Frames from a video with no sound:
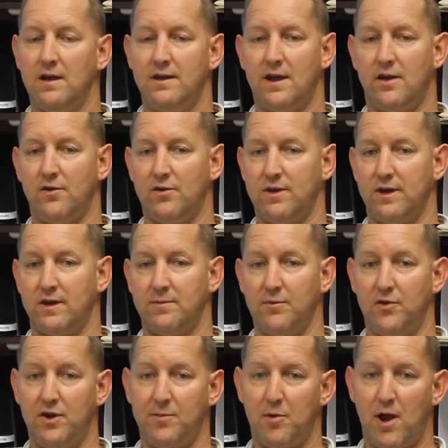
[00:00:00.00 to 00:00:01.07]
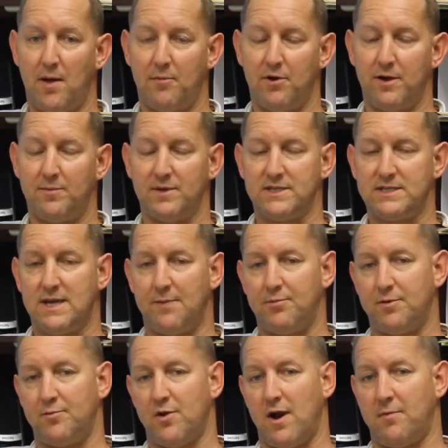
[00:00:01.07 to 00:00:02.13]
not only community property, but
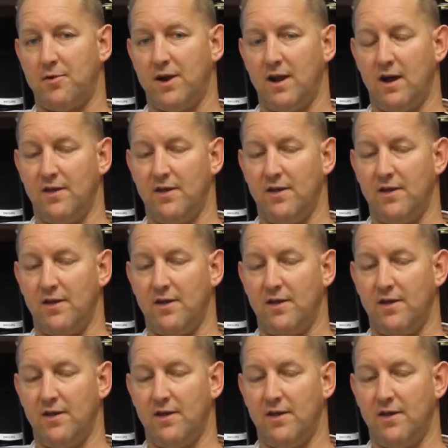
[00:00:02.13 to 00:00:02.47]
separate property